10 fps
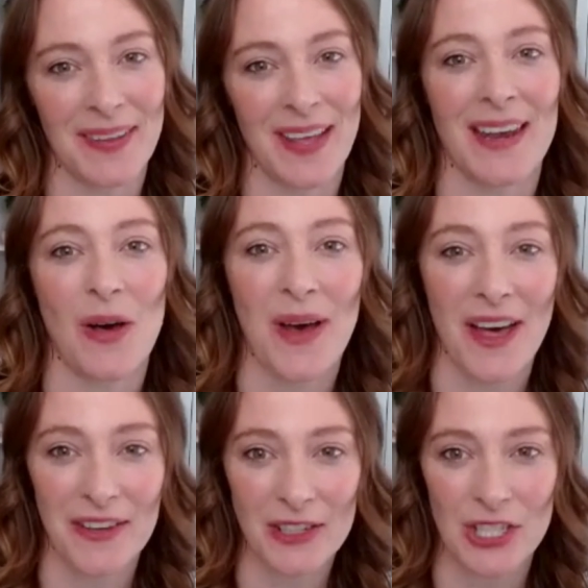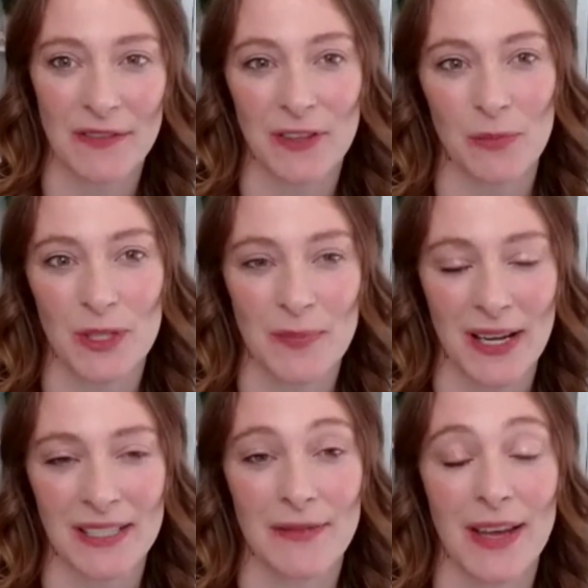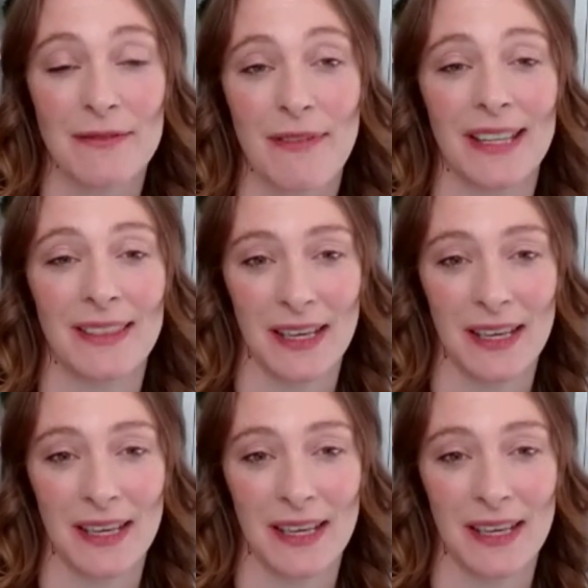and help others shift their perspective and find